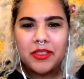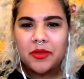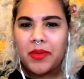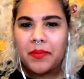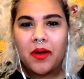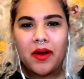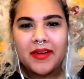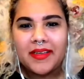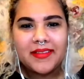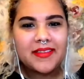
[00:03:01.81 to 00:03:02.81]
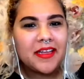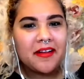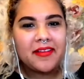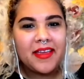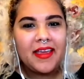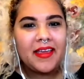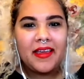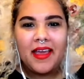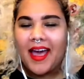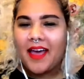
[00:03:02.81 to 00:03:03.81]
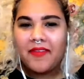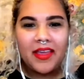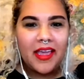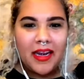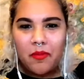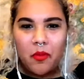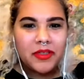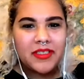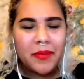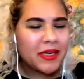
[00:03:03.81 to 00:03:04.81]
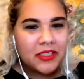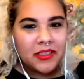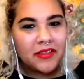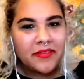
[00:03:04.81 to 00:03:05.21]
people aren't necessarily having any more special of an